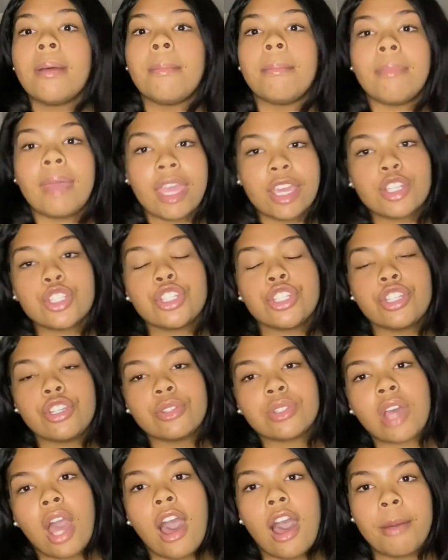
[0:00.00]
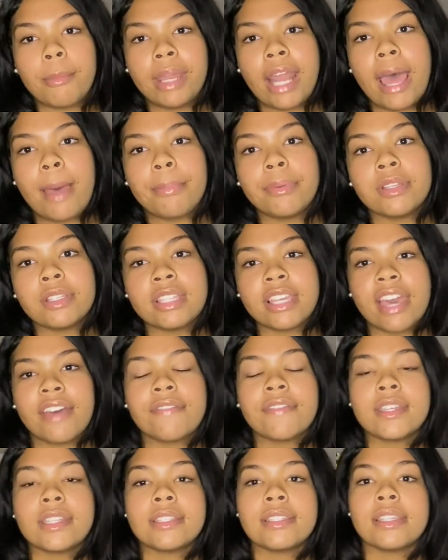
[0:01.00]
Make sure you use Common App and
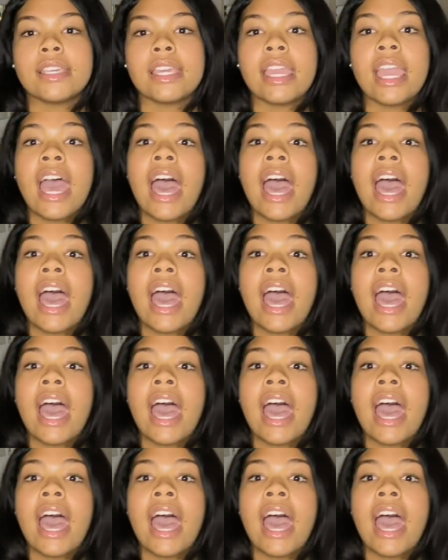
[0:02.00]
CFNC.